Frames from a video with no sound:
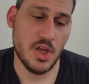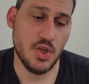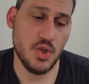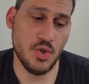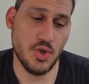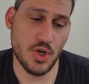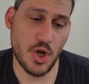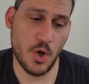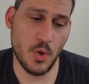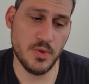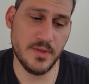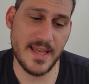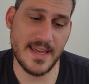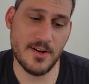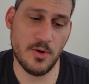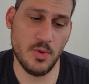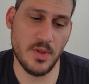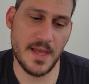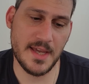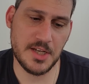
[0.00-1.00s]
They
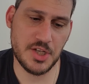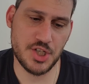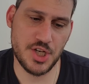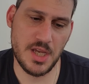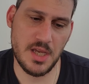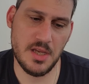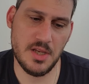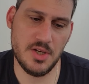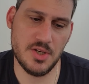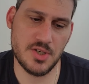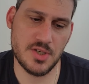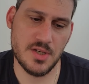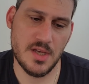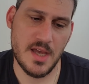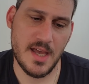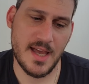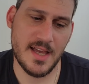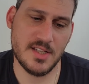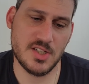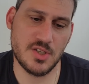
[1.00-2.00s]
don't like change.
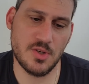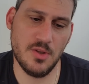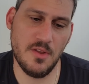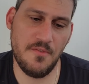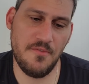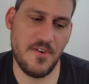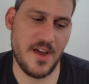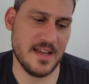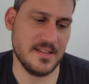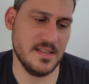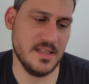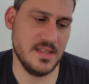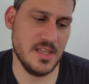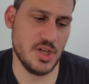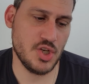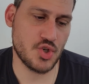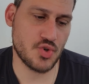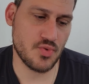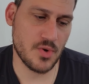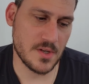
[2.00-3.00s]
And so the fact that
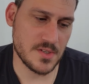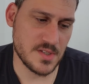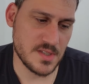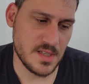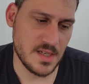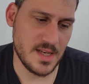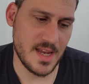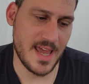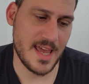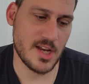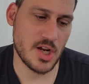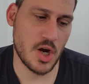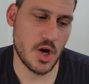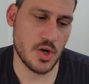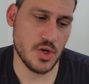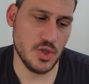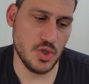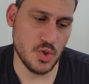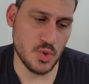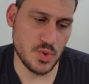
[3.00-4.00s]
they trust it and
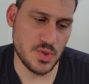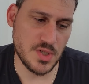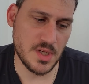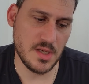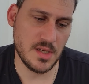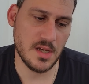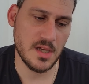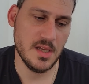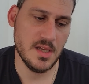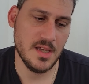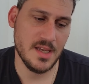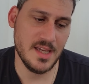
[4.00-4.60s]
are using